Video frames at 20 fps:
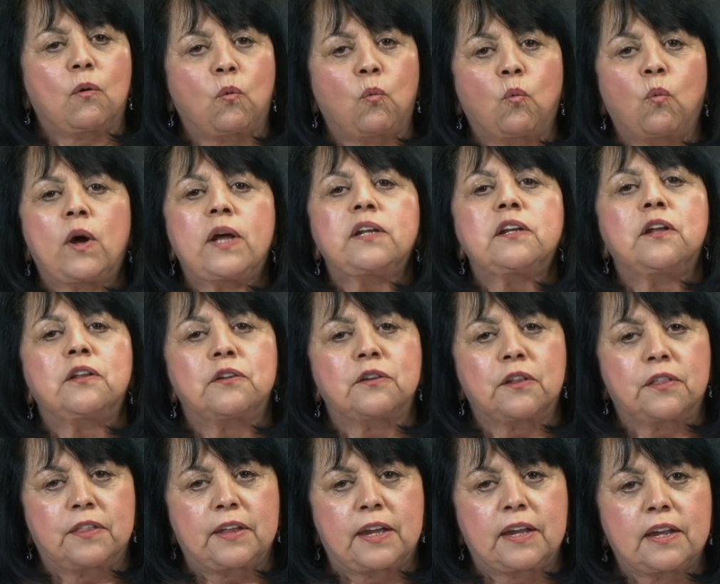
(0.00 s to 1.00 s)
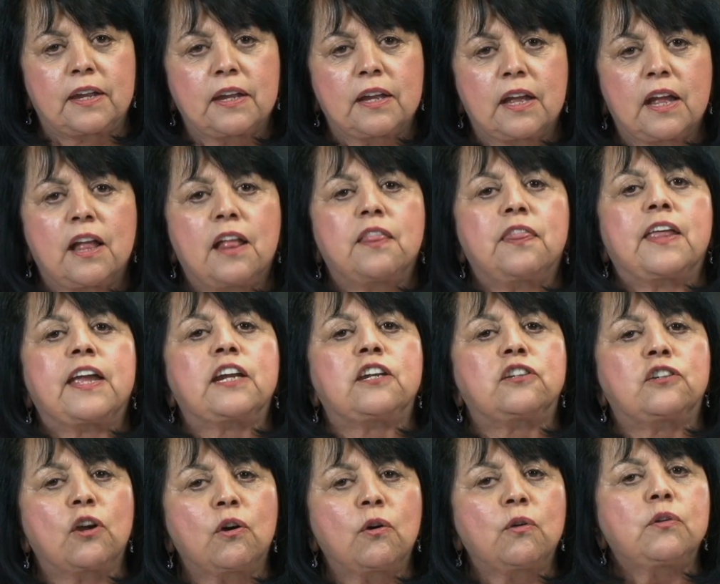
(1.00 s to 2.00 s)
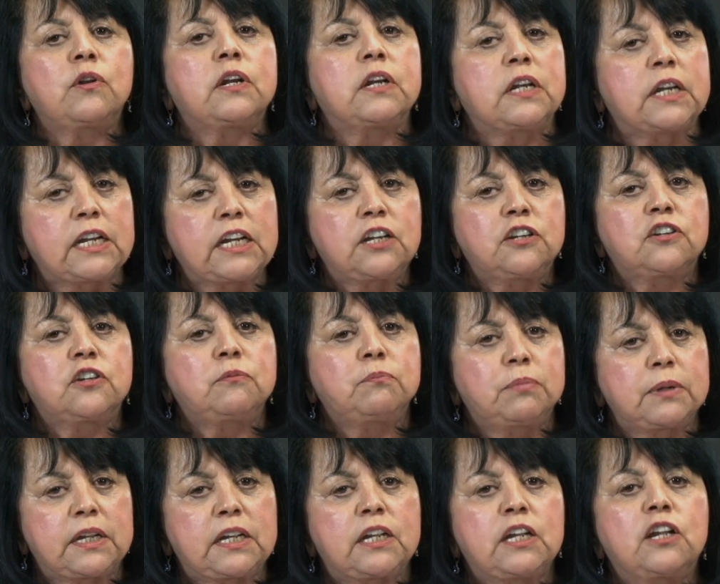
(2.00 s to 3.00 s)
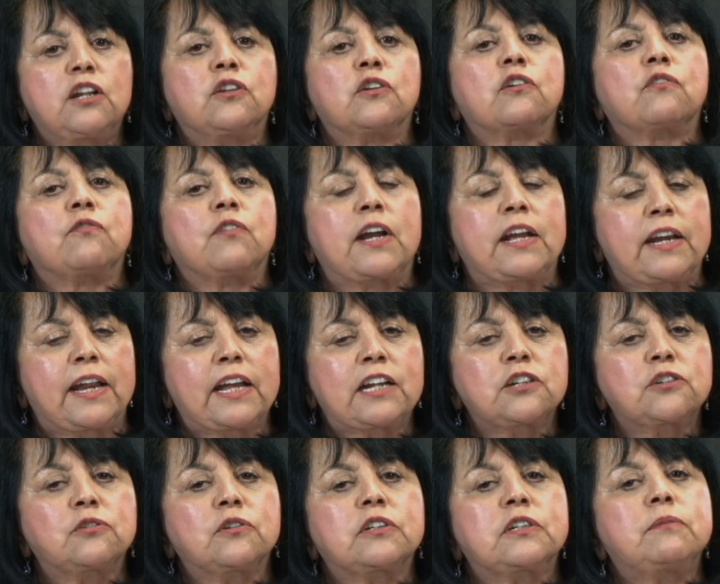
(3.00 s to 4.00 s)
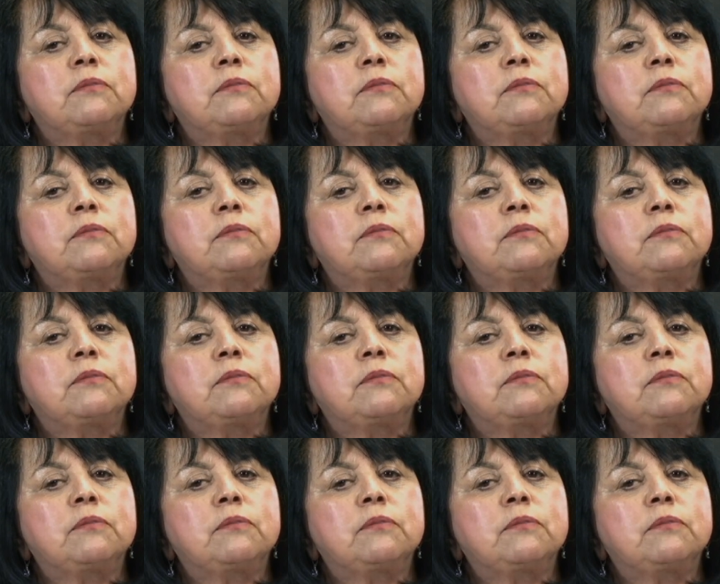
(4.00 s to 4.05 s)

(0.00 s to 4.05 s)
One other thing, they don't need to be your financial